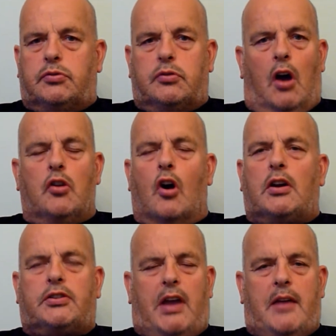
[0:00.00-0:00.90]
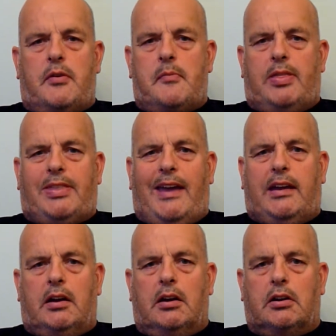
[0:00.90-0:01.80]
not going to say every Monday,
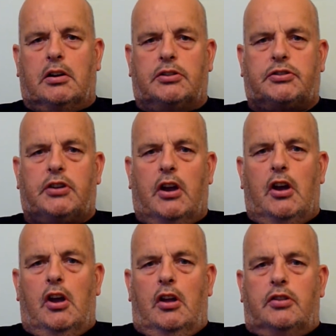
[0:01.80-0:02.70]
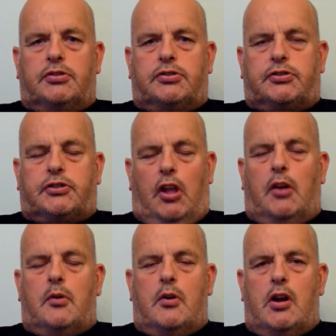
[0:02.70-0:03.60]
because
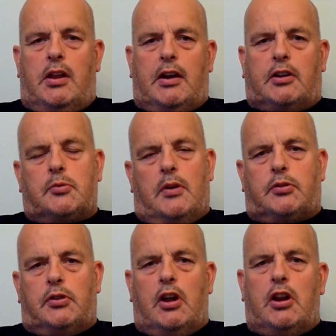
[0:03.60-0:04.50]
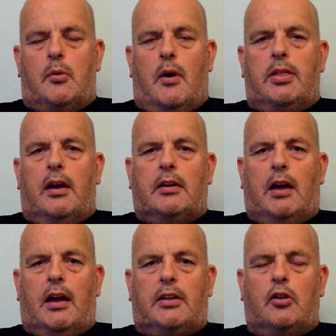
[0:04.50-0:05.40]
tonight we're earlier, because we went to an earlier one.
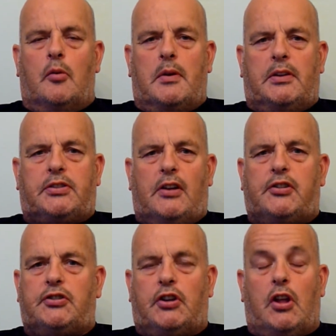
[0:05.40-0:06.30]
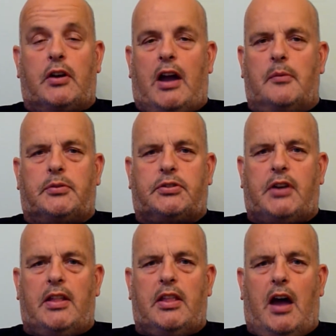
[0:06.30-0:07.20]
Normally in sessions I don't get home till
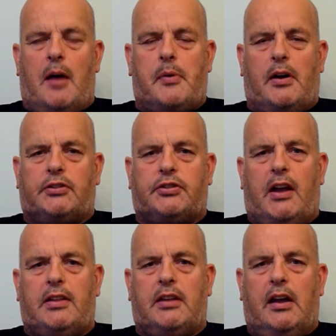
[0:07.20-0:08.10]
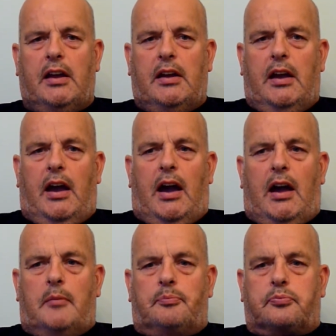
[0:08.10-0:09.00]
10, half past 10.
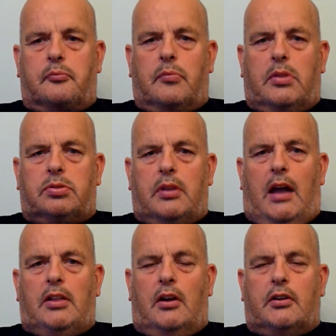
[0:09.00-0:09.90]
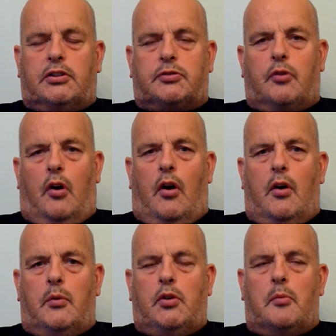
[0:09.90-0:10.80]
And I, because
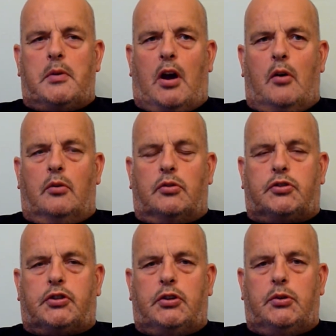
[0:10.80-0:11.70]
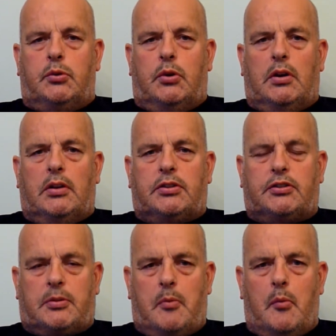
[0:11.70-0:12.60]
we normally go to the
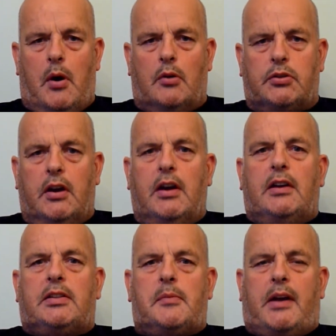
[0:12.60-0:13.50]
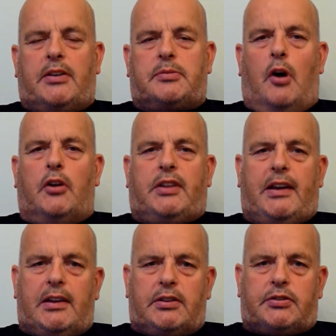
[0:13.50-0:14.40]
Slimming World, then we get some
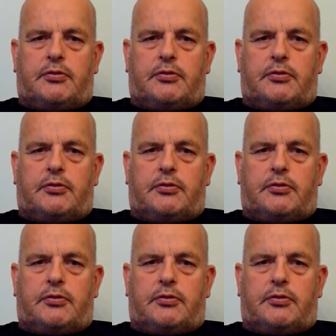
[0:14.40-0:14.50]
ideas